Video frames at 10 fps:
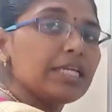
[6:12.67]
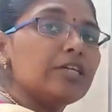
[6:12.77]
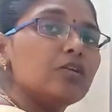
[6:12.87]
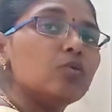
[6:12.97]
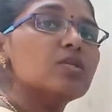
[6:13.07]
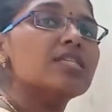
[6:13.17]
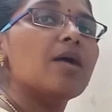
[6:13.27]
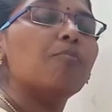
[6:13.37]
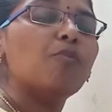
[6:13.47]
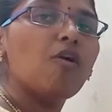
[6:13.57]
into
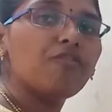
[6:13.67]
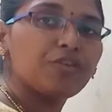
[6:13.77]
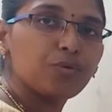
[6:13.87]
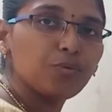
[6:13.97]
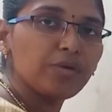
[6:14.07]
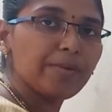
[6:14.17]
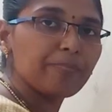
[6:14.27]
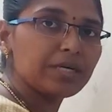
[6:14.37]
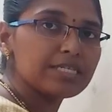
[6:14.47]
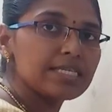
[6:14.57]
sum of two
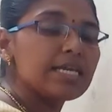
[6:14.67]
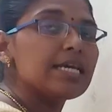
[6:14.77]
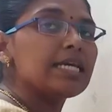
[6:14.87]
numbers.